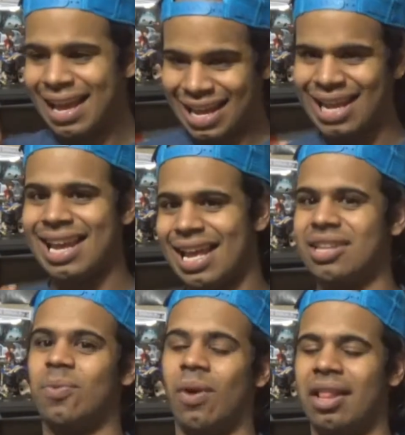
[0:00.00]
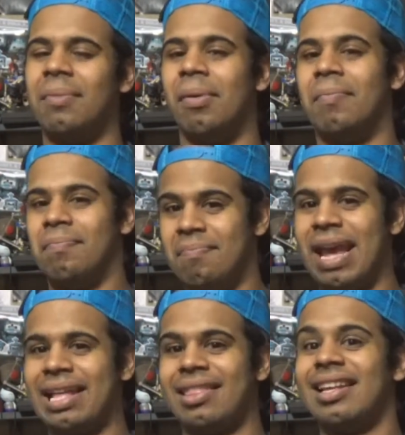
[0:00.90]
he is one of the
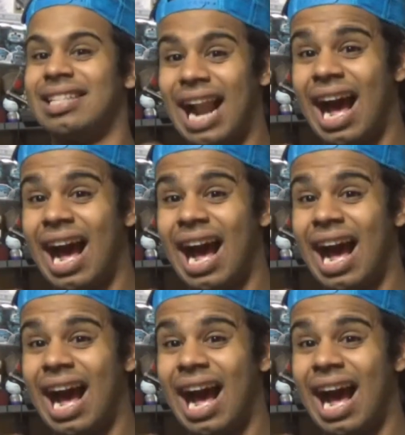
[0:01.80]
main things that